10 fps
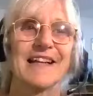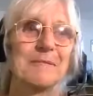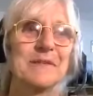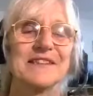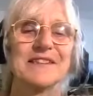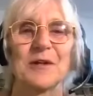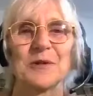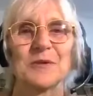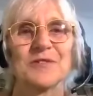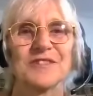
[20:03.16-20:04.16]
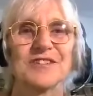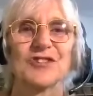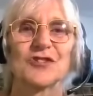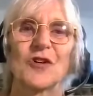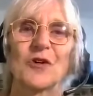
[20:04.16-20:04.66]
can be so
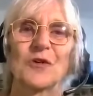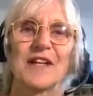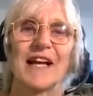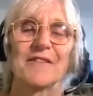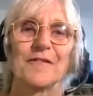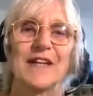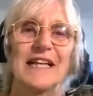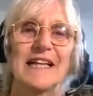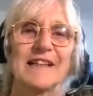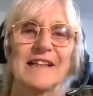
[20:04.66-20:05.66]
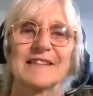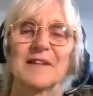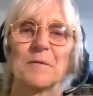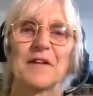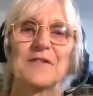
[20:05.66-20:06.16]
strong, that feeling there's
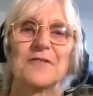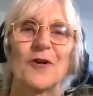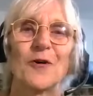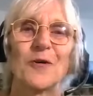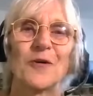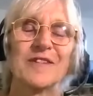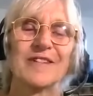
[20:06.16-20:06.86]
something wrong.